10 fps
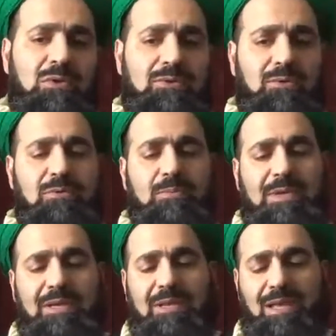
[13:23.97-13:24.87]
So to
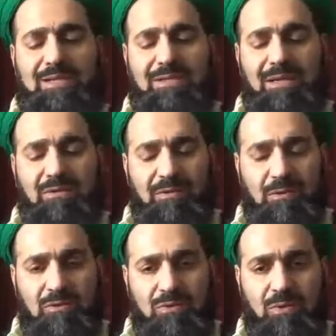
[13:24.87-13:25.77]
be in that state of
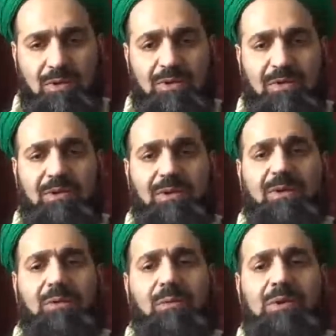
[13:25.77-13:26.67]
khushu'
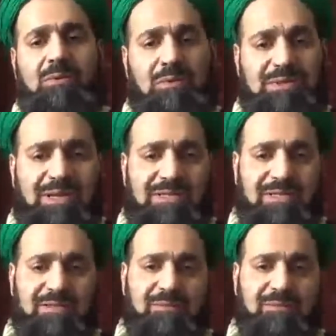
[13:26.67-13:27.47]
when you recite it,